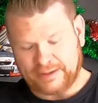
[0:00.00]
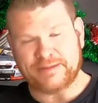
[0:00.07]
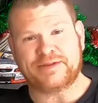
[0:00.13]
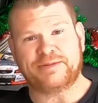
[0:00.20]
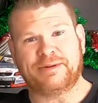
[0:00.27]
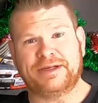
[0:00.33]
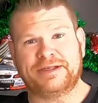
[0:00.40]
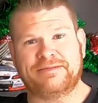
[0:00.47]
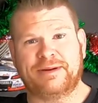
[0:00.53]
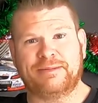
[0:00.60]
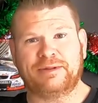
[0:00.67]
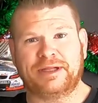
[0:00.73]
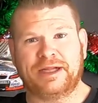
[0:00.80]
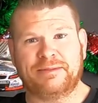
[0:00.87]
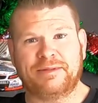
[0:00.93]
surprised
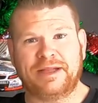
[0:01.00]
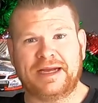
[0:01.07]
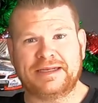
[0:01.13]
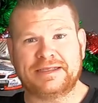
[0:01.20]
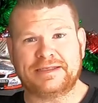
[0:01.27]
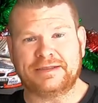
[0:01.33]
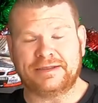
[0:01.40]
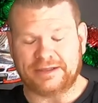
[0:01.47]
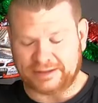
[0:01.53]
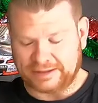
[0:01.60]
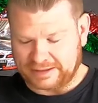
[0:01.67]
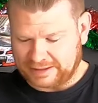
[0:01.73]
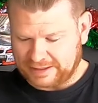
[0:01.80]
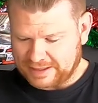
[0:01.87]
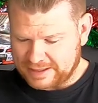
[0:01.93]
Rebel Club lasted on
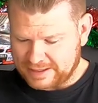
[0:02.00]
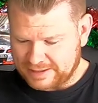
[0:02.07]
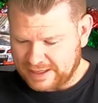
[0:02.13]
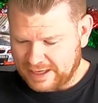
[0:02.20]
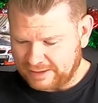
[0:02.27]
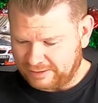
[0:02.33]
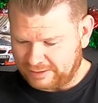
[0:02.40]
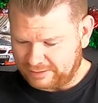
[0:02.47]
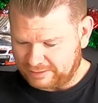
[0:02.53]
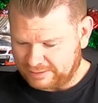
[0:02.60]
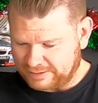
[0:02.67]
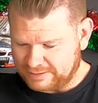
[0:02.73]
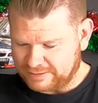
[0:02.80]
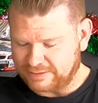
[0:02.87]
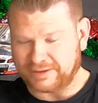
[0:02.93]
a car that long,
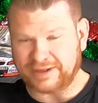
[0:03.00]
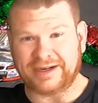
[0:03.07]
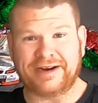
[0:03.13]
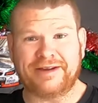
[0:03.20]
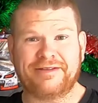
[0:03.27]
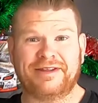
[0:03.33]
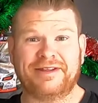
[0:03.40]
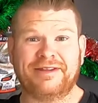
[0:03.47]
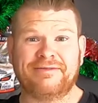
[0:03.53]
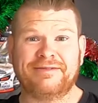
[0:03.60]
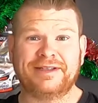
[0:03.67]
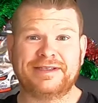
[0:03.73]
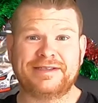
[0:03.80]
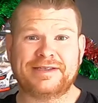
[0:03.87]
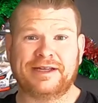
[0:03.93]
considering I don't think they
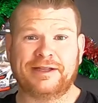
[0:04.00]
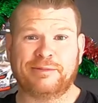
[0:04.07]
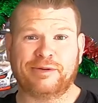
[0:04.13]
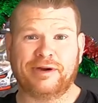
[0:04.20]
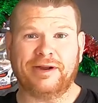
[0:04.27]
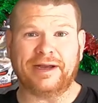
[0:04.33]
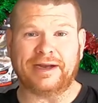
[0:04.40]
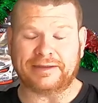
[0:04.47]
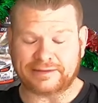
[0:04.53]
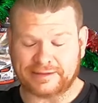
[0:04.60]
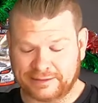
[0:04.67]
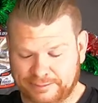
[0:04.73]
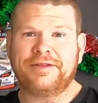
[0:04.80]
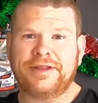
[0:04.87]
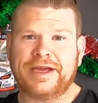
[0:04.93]
really sell a
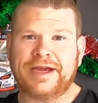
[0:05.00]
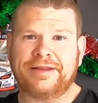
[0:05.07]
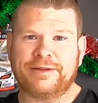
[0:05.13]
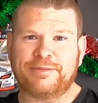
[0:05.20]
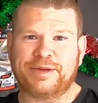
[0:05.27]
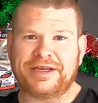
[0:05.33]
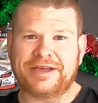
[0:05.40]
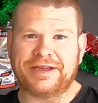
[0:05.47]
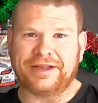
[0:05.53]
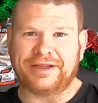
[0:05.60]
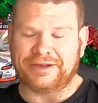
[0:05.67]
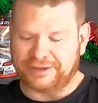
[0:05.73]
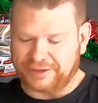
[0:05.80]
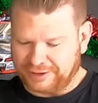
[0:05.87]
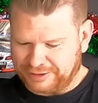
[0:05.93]
product. The other big
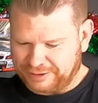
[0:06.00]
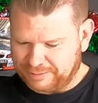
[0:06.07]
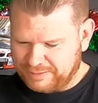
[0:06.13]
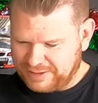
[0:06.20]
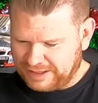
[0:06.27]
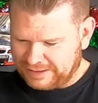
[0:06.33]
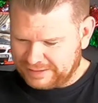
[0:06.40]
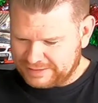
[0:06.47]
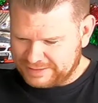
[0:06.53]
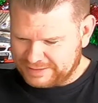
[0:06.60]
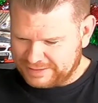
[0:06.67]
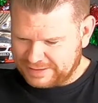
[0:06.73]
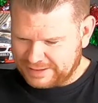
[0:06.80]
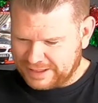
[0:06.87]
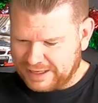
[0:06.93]
yellow column is
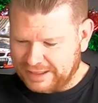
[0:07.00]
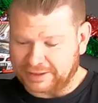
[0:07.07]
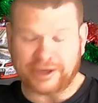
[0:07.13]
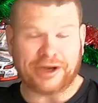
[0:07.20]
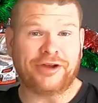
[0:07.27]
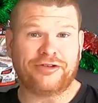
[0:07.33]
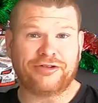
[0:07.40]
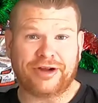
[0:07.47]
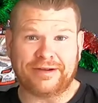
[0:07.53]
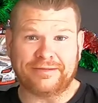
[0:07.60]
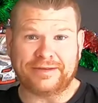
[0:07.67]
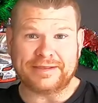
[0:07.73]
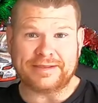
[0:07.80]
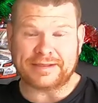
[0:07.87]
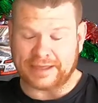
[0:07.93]
the
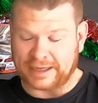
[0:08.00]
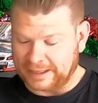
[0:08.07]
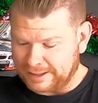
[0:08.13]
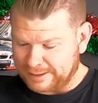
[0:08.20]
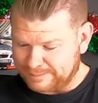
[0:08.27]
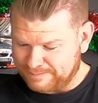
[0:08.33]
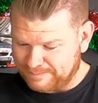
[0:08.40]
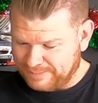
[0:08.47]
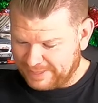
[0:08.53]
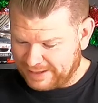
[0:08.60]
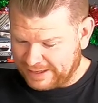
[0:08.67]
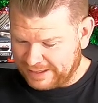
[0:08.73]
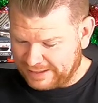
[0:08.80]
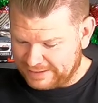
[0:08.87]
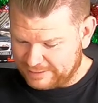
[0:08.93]
co-drivers,
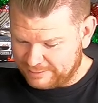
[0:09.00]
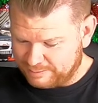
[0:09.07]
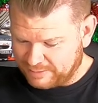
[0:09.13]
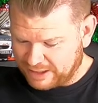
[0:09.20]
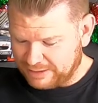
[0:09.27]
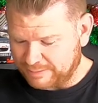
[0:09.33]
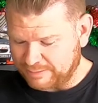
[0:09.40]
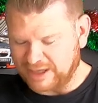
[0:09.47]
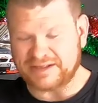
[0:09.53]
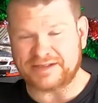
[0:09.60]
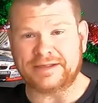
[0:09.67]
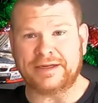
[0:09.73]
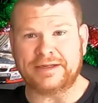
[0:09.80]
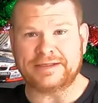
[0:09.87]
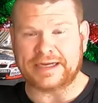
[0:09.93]
and most
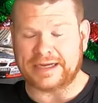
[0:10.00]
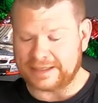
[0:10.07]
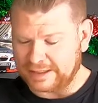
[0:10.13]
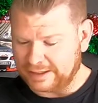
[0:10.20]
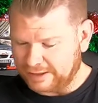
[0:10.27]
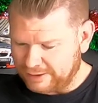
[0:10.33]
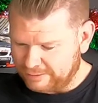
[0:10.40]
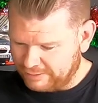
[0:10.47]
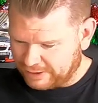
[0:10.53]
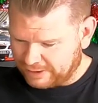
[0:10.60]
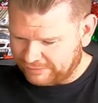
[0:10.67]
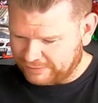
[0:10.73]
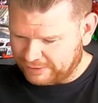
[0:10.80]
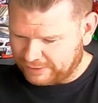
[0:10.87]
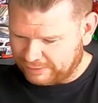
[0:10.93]
of those are yellow.
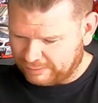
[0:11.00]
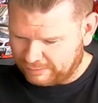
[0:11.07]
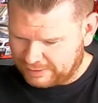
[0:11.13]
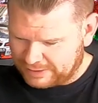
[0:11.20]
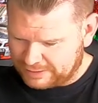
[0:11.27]
I've got